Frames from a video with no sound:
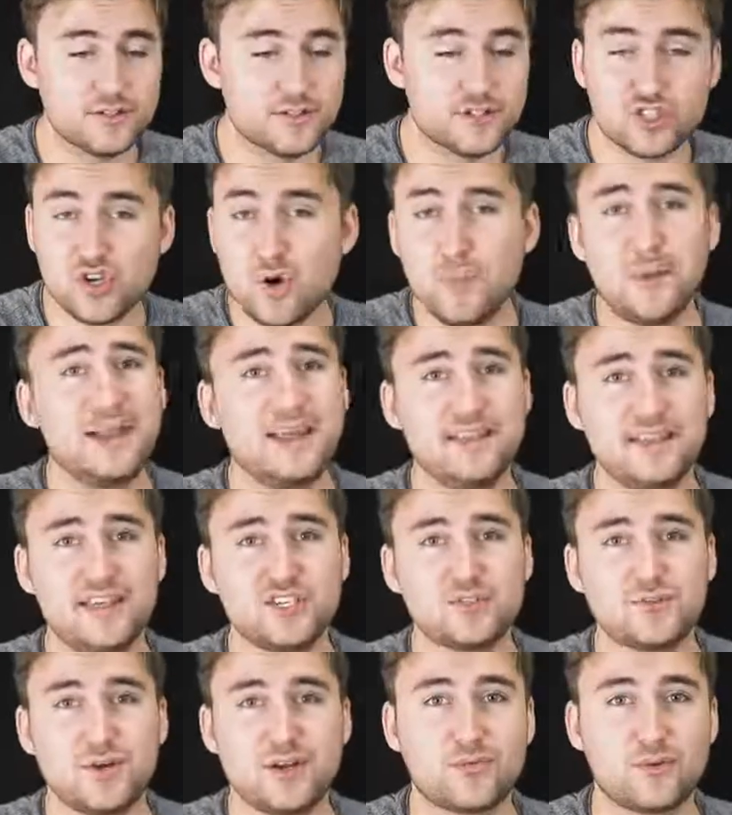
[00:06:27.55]
So many
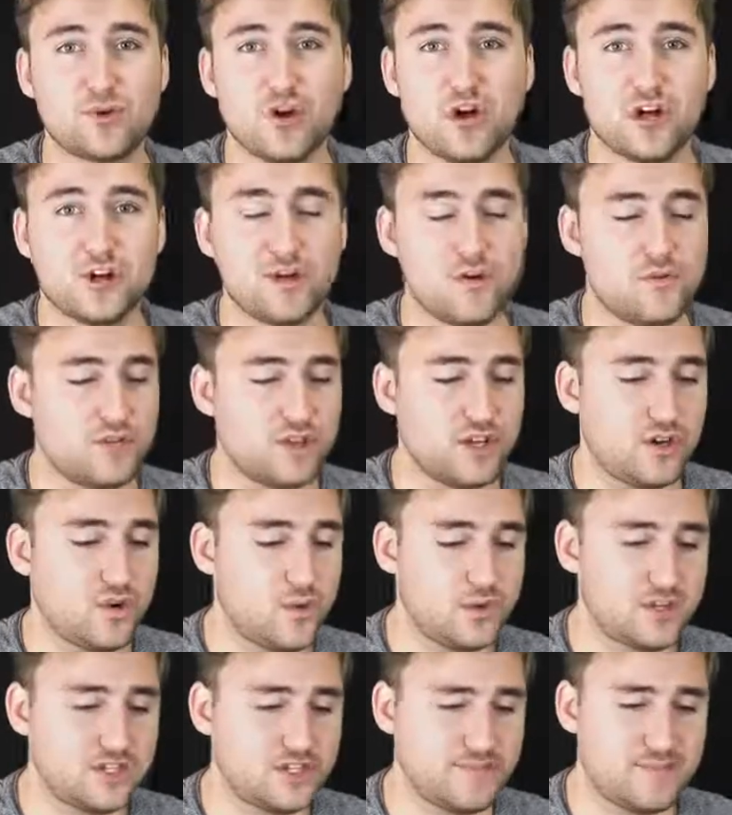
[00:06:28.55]
things went wrong over the
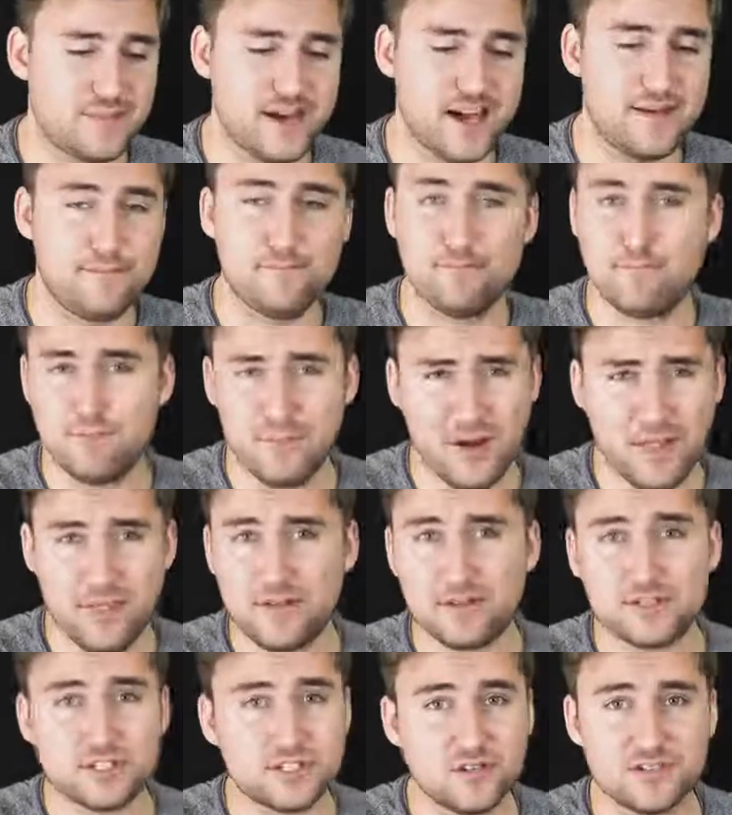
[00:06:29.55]
course of my
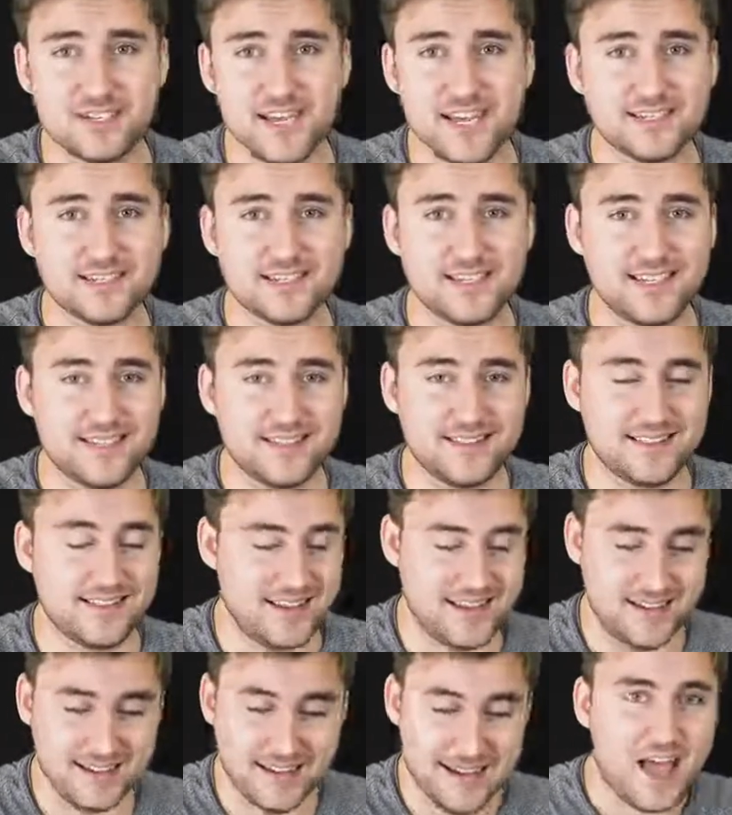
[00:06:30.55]
month or so testing it
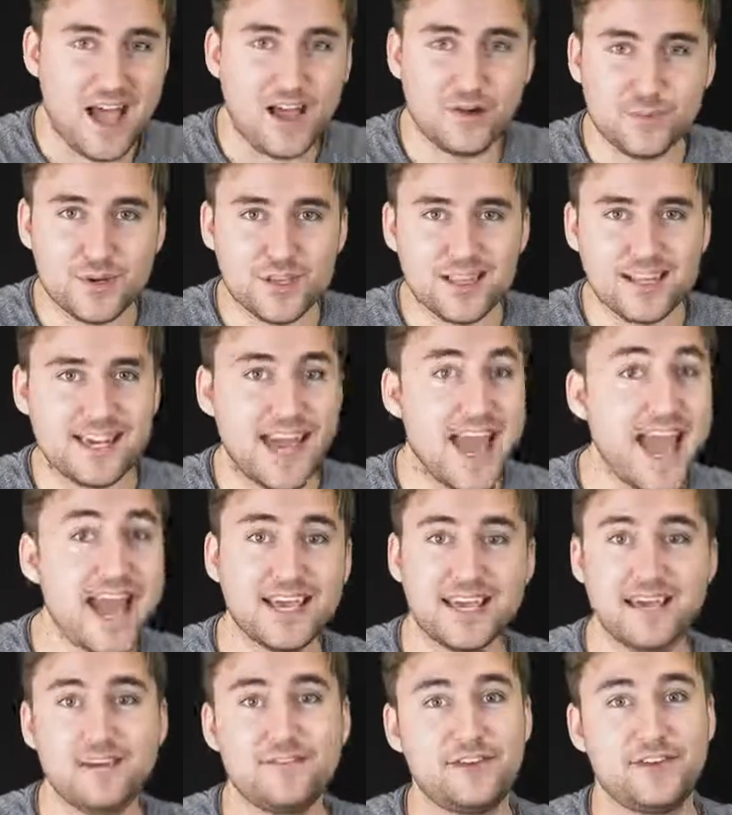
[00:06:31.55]
that I really
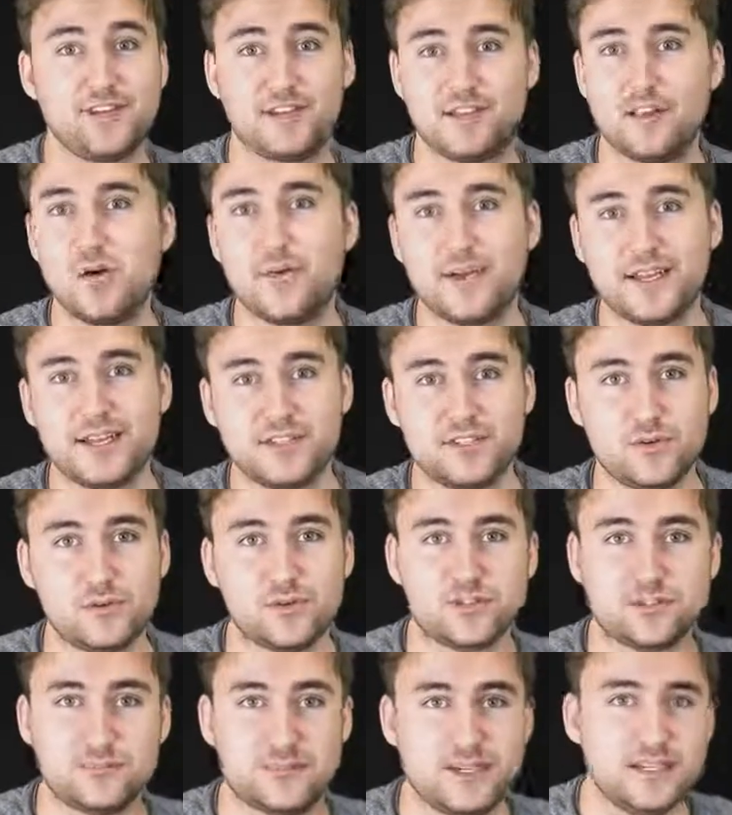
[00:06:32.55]
can't give it a glowing
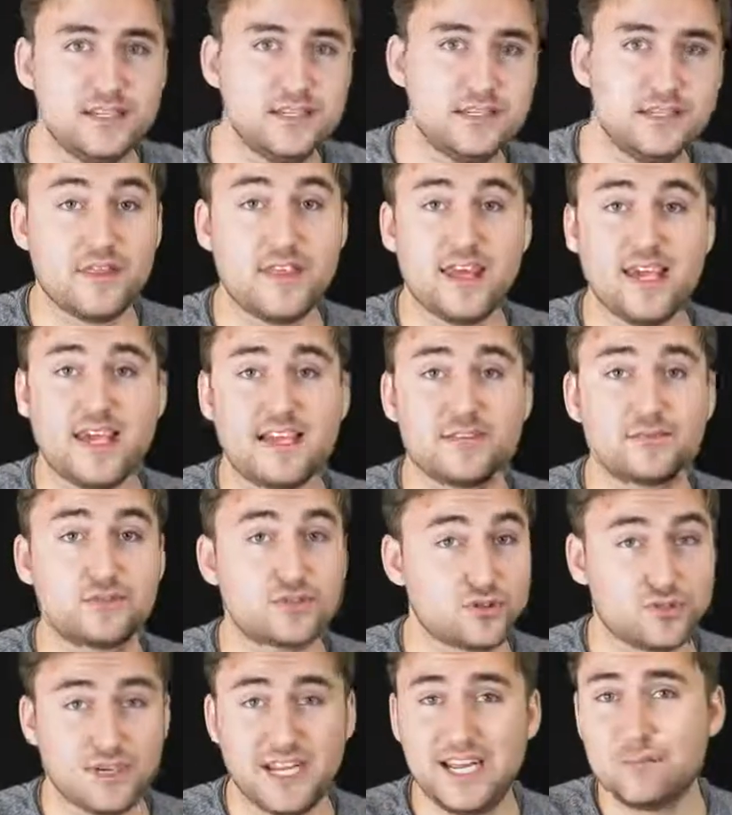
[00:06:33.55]
endorsement. The
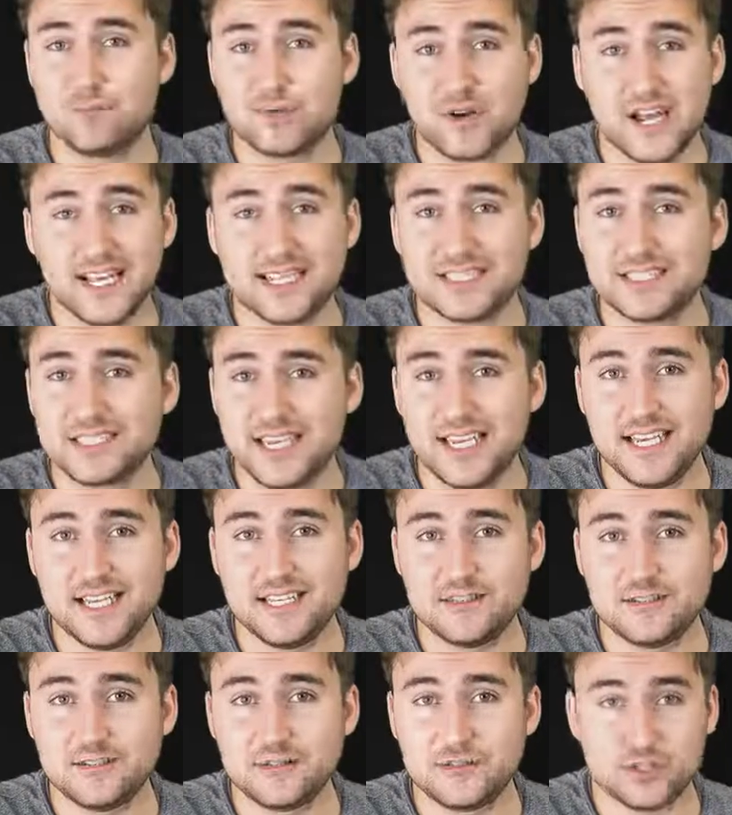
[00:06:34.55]
screen brightness
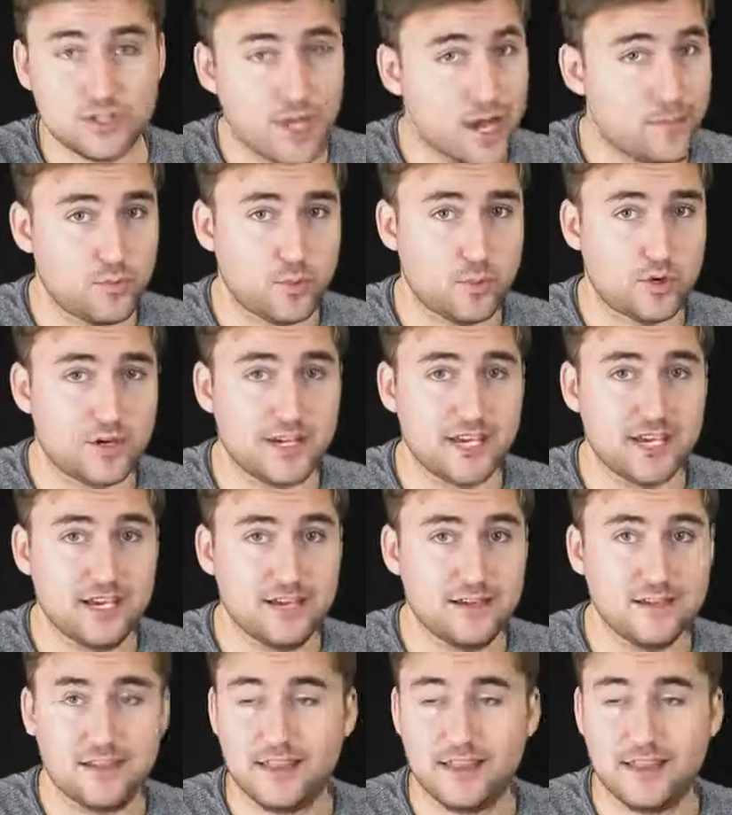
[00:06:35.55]
keys stopped working.